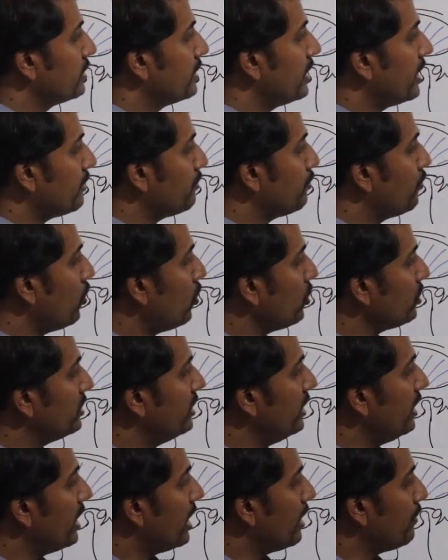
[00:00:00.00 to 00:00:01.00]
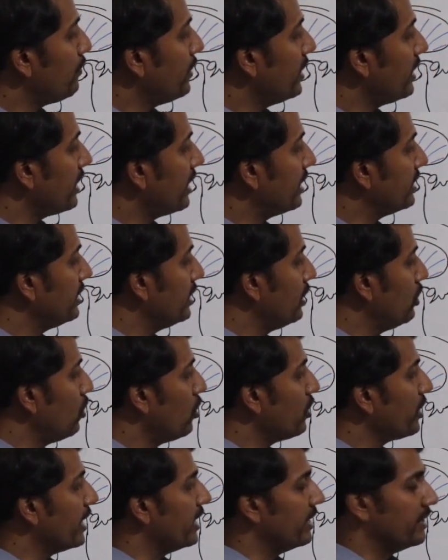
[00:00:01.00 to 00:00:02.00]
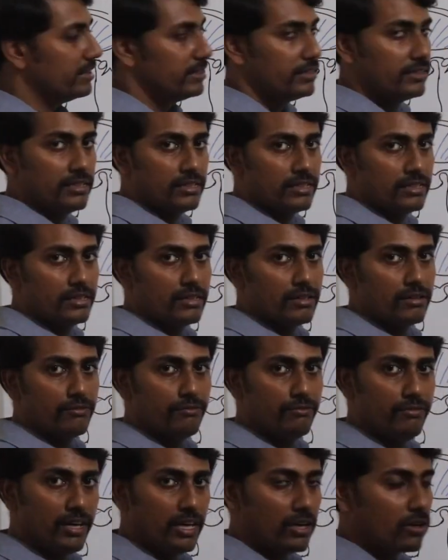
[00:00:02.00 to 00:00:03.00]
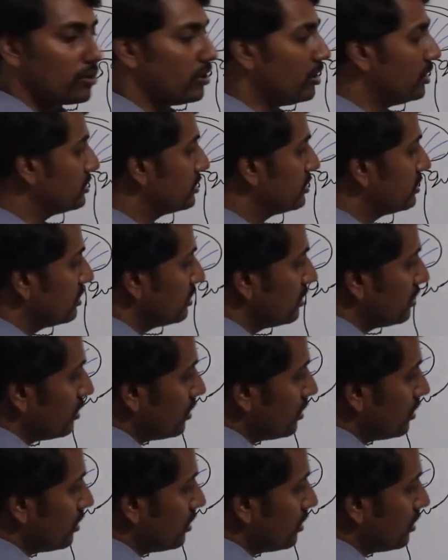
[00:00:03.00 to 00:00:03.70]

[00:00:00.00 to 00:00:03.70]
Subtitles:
that both the upper and the lower head will cause